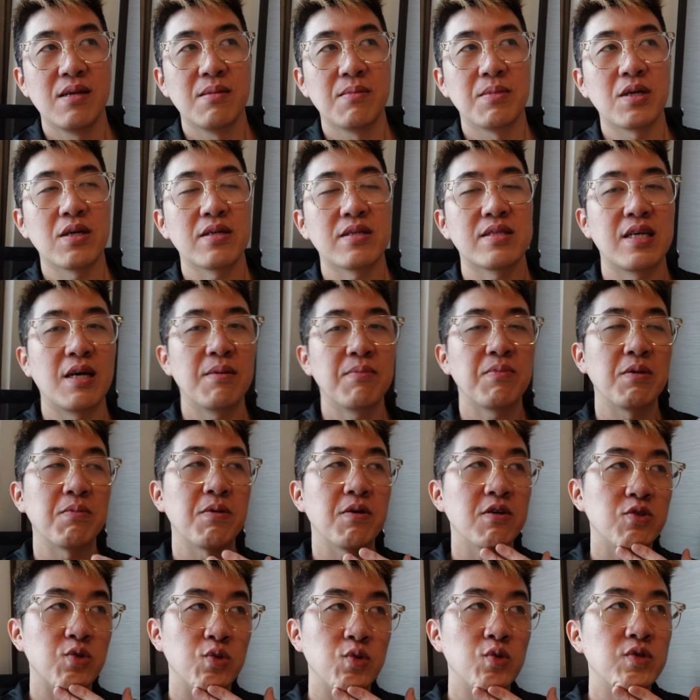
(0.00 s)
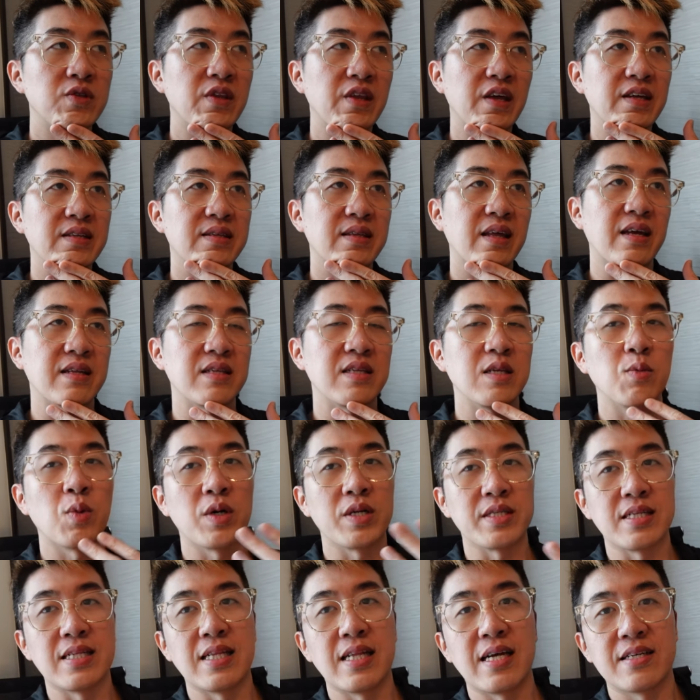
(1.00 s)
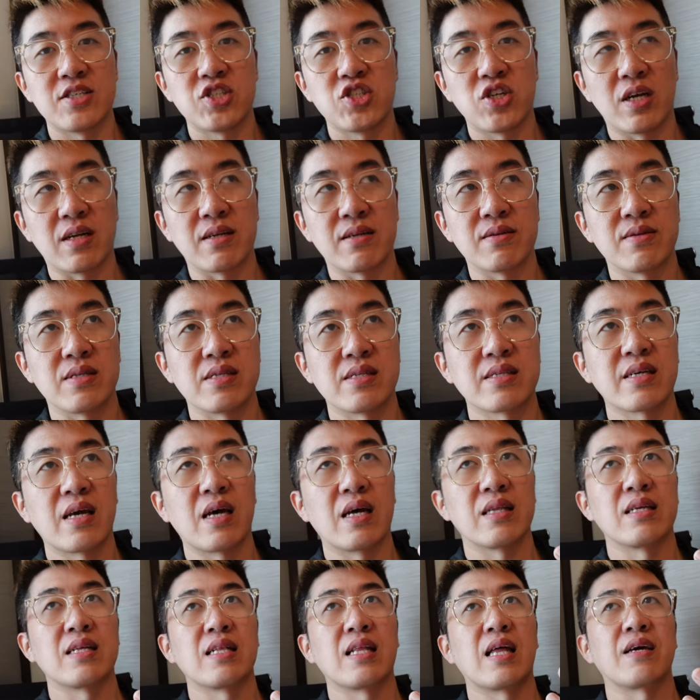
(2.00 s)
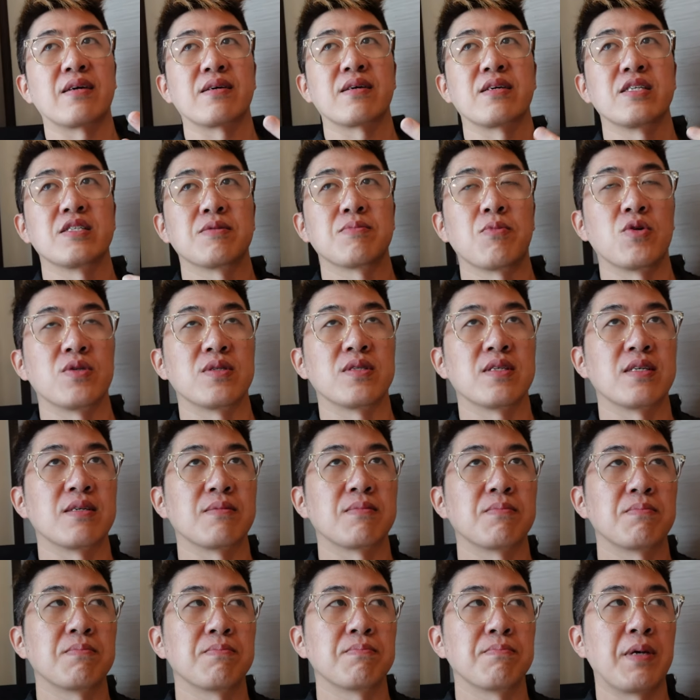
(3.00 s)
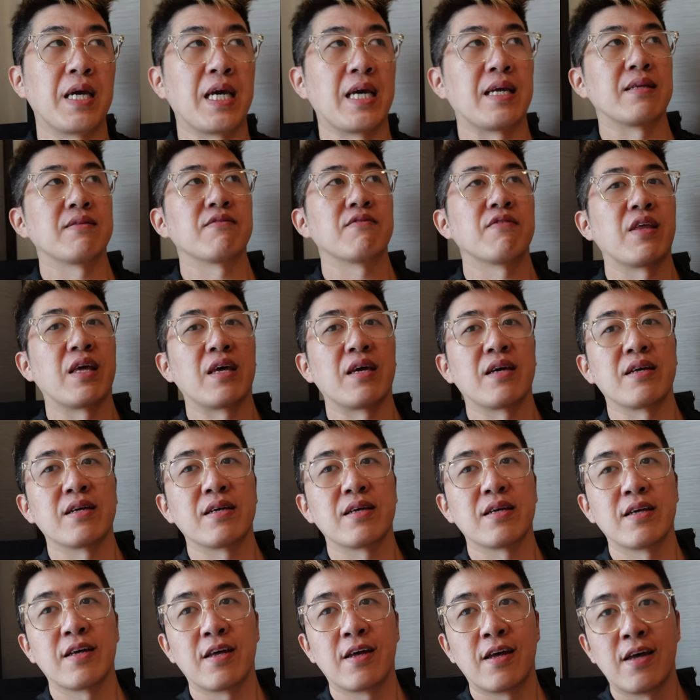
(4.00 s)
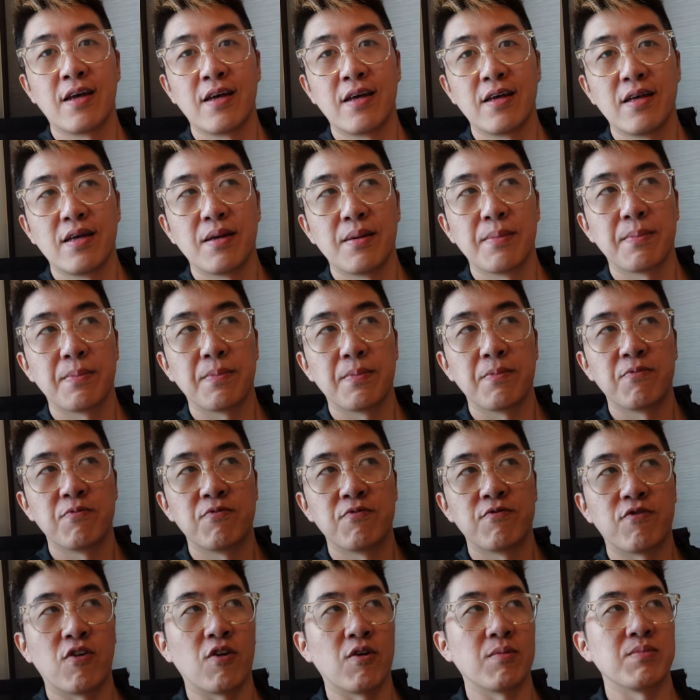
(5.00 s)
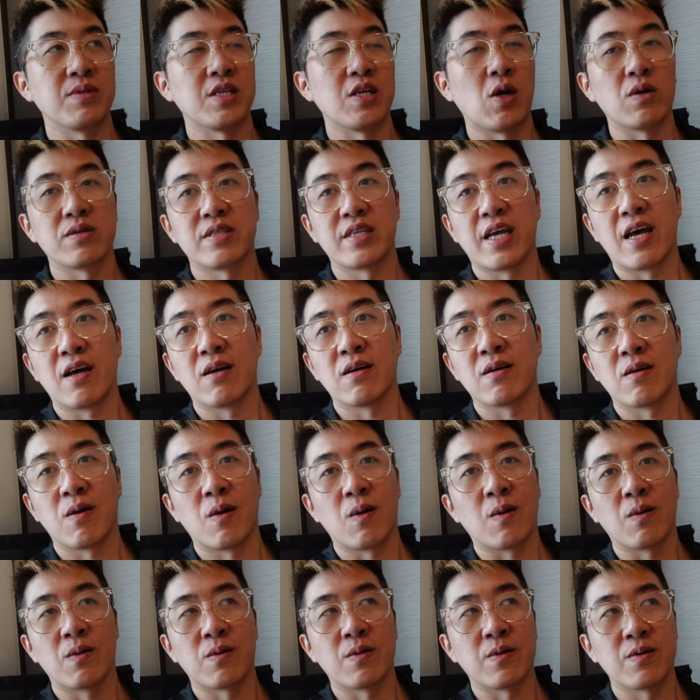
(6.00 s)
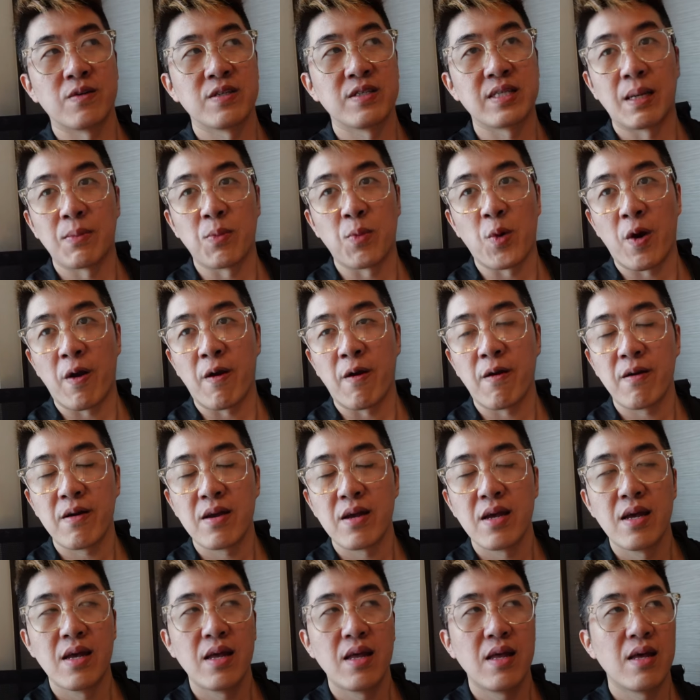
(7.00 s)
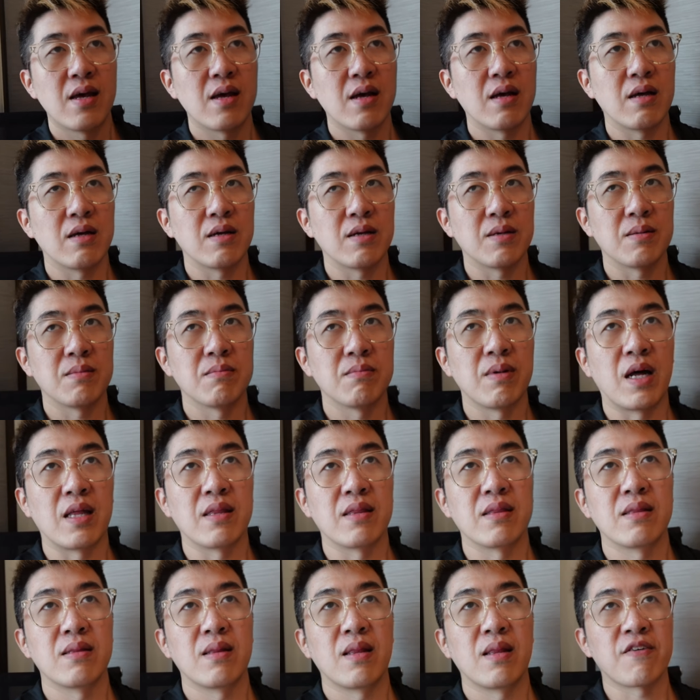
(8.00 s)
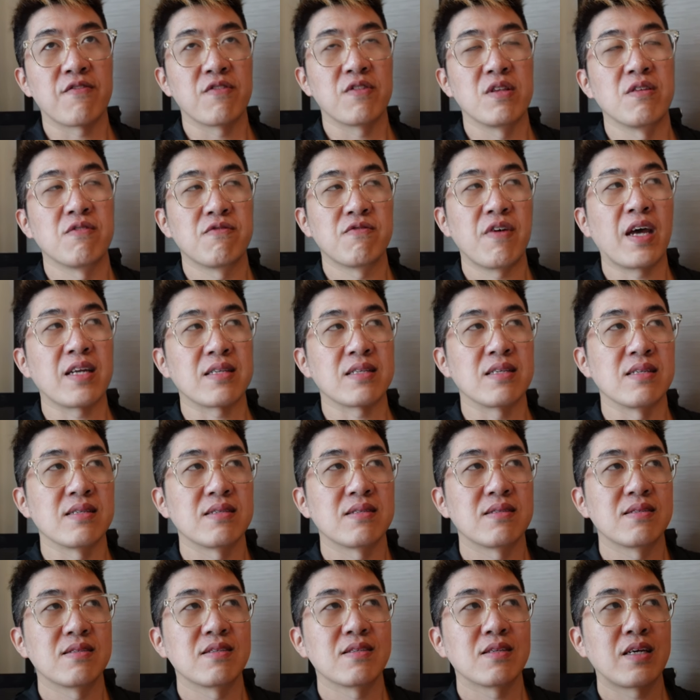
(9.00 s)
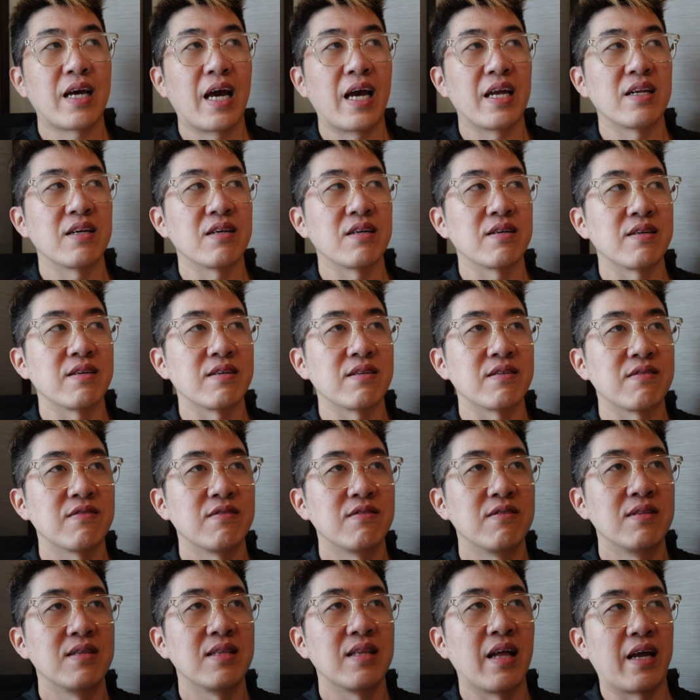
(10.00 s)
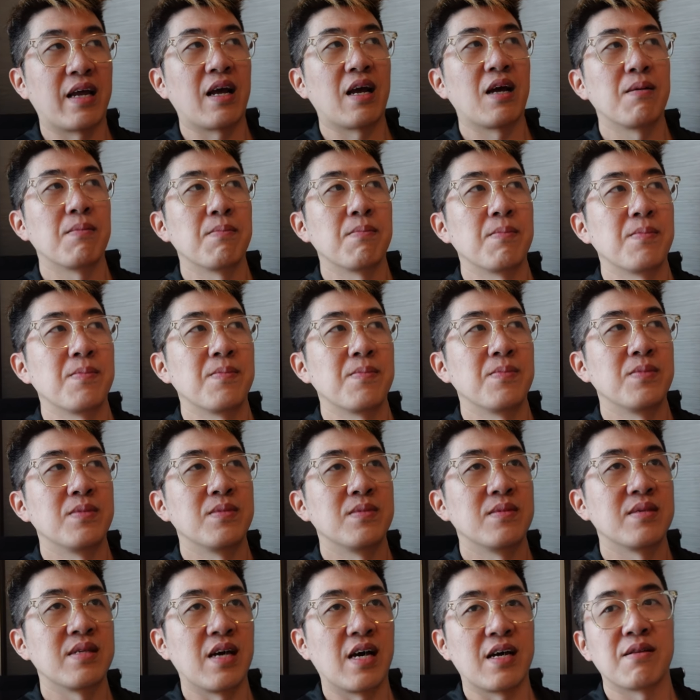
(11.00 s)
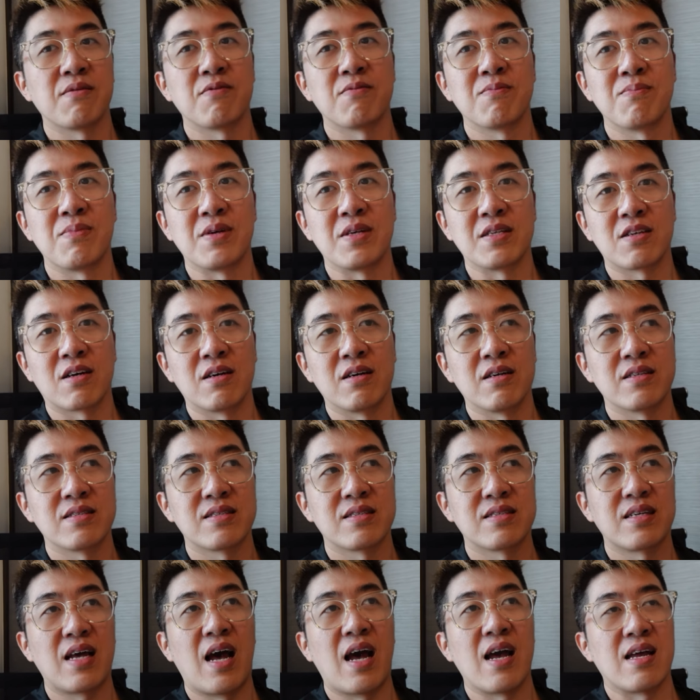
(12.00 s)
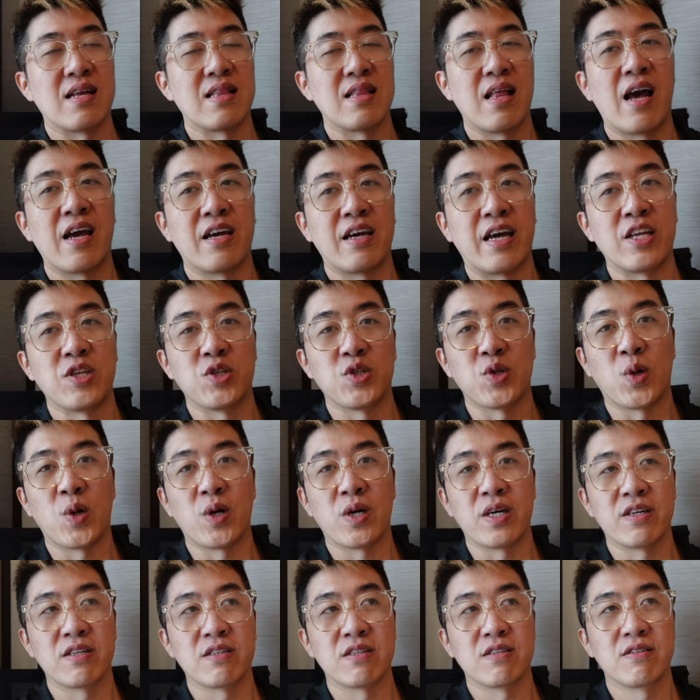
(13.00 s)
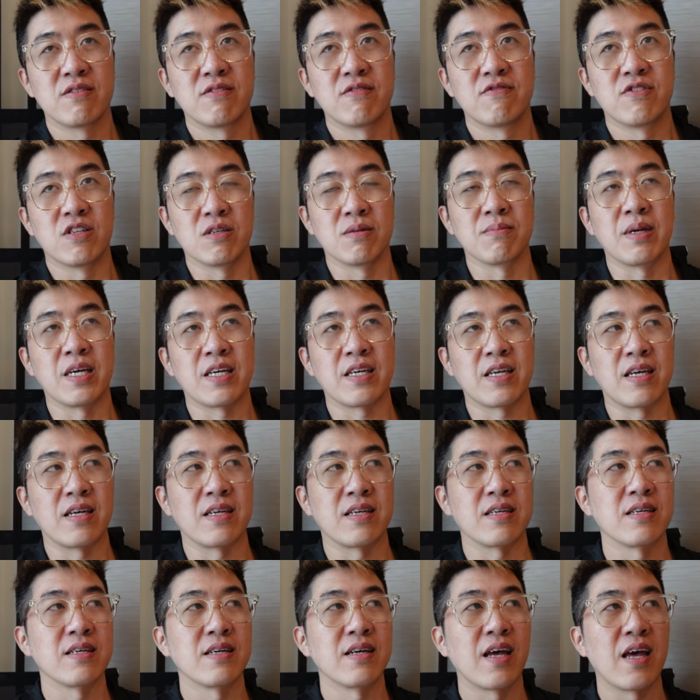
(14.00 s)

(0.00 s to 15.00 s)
because some people do think that the DaWanderlust channel is kind of like a sponsored paid thing from the hotel or somewhere, but in fact it's kind of like done because I enjoy filmmaking